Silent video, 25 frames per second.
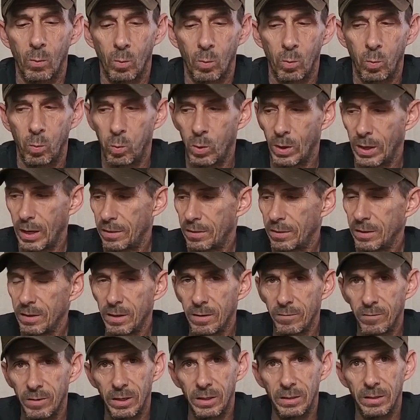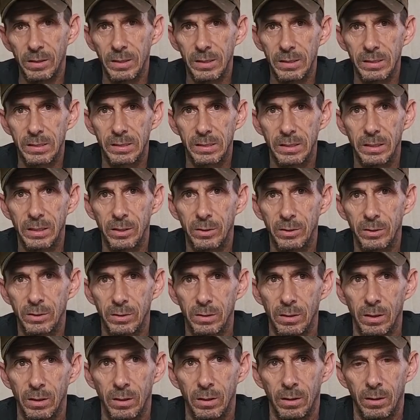when I think of it in this
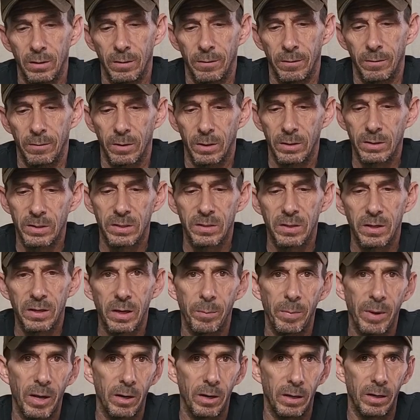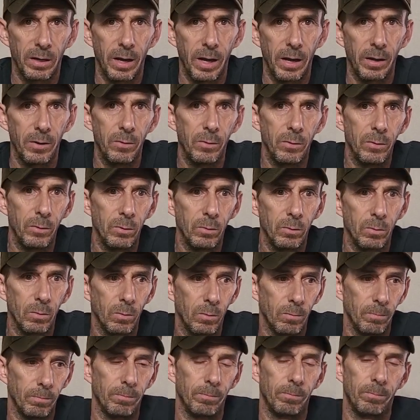sense, let's think about a guy who,
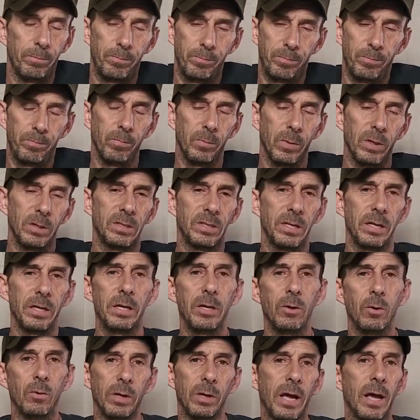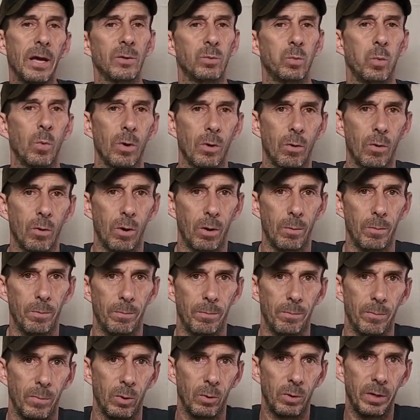let's say he only has one arm,
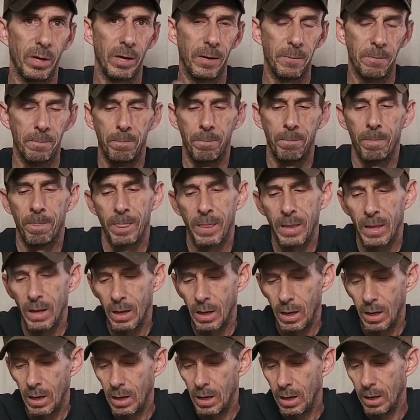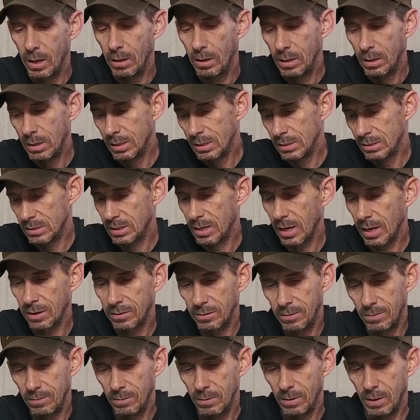okay? And
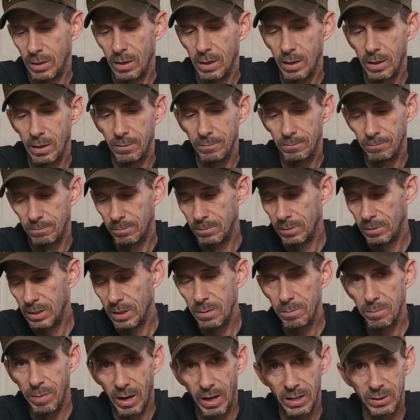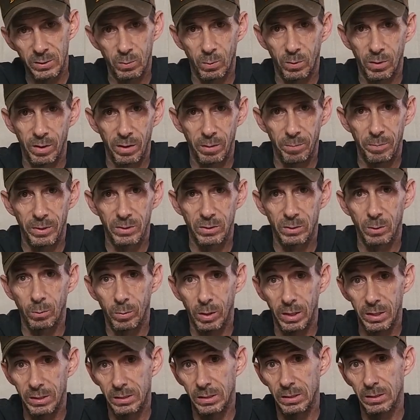he buys one of the pistol
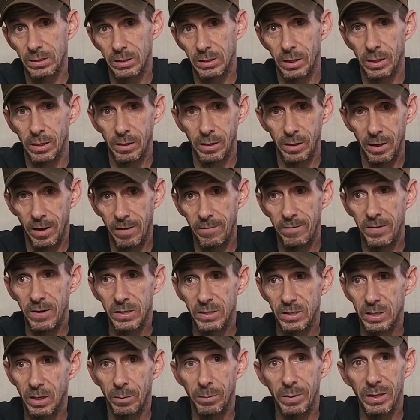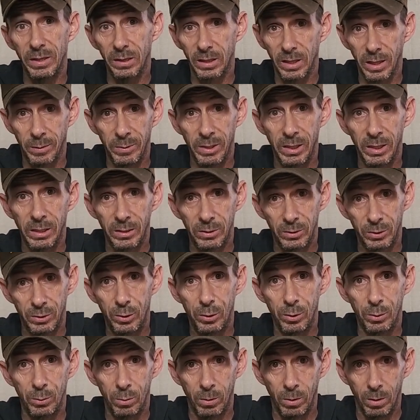braces, and if he's going to be limited
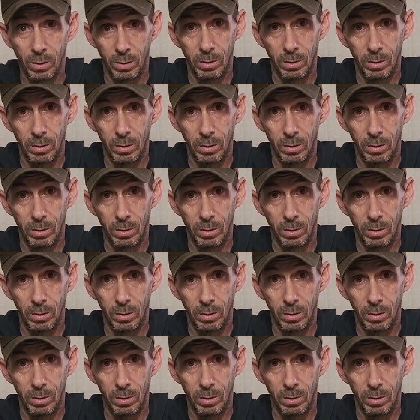to